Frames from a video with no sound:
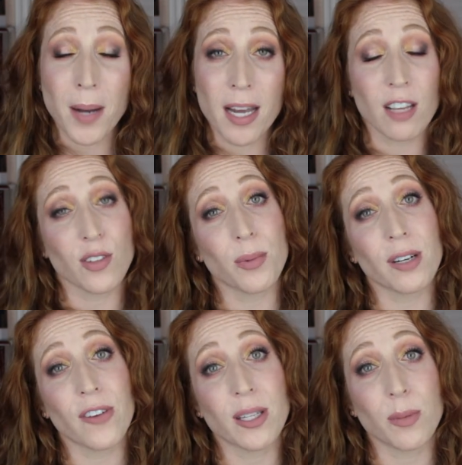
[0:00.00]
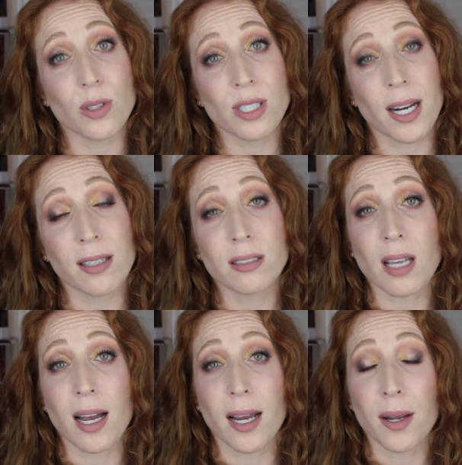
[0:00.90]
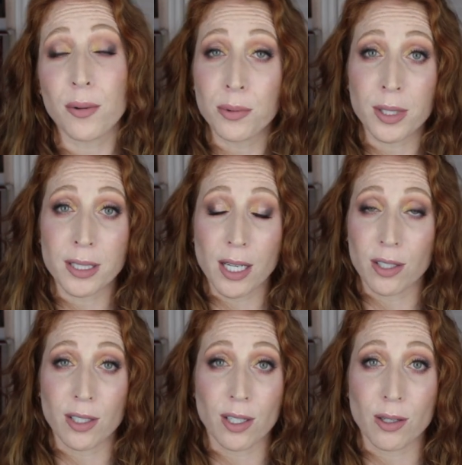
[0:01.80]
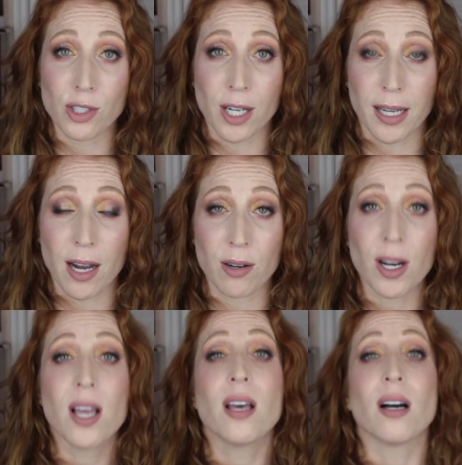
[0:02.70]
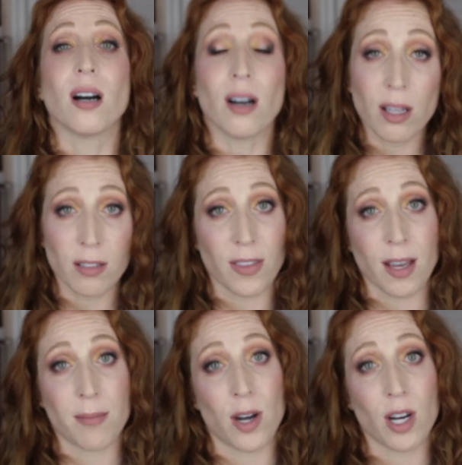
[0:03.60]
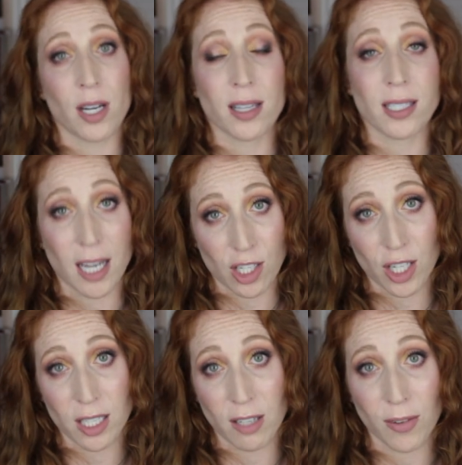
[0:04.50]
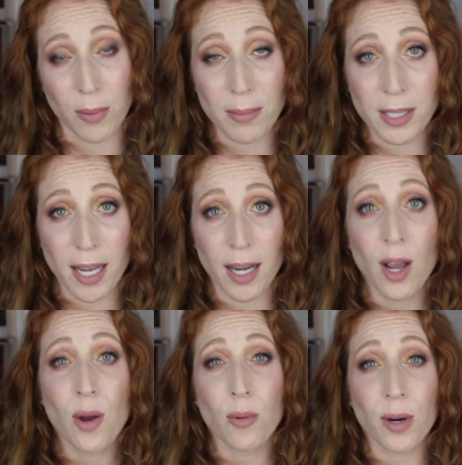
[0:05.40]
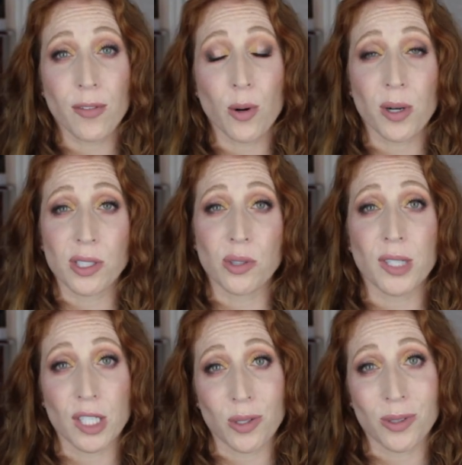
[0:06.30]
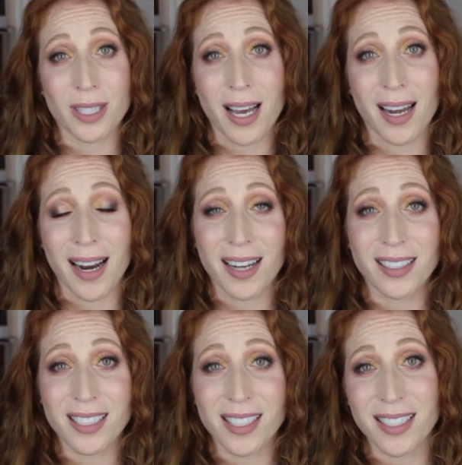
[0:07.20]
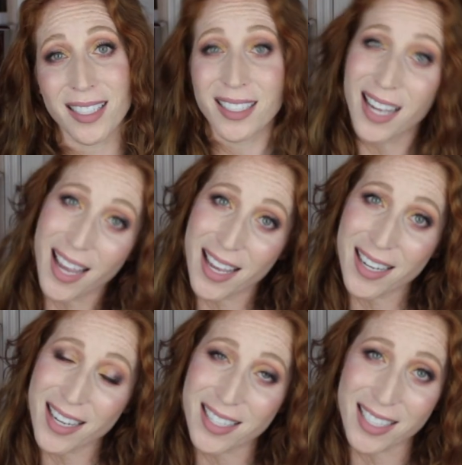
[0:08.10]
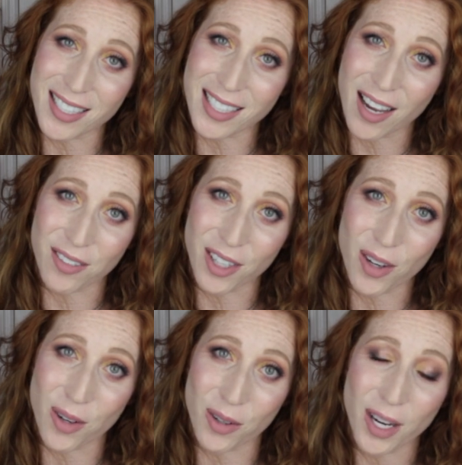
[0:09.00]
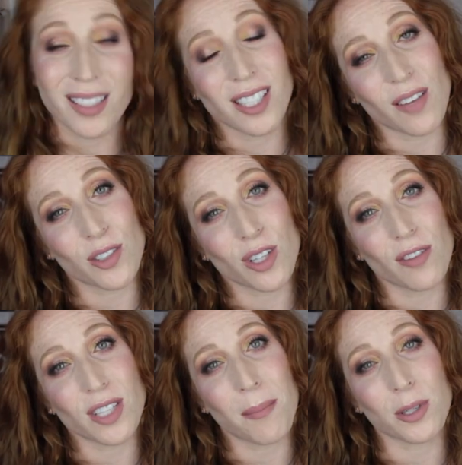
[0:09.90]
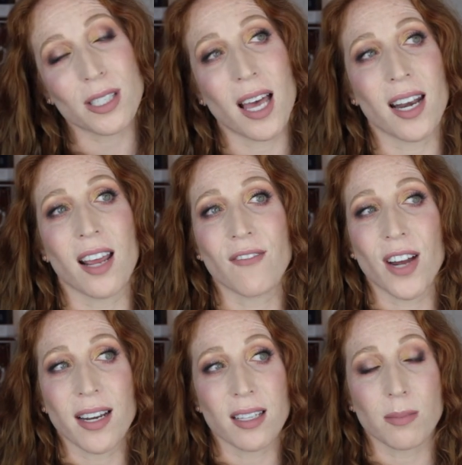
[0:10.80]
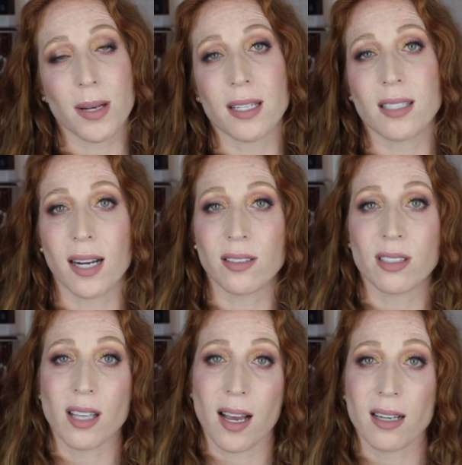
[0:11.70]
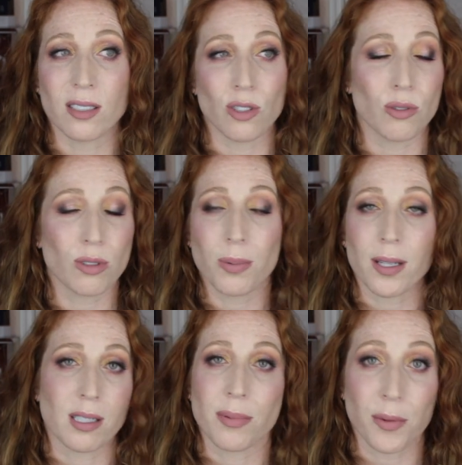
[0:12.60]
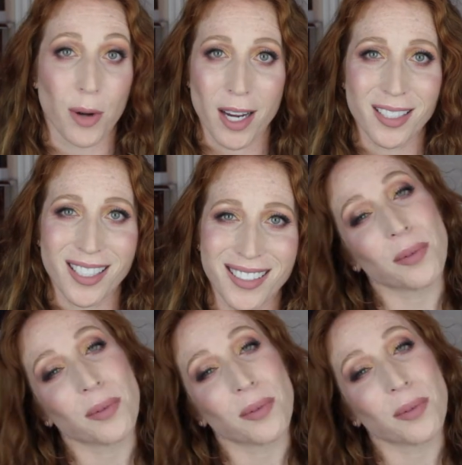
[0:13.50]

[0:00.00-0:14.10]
but if you want to find the most styles, I would tell you to go check out all of them on the Dashing Diva website, where of course you can use that Allison10 discount code and save yourself 10% and find as many styles as you could possibly want.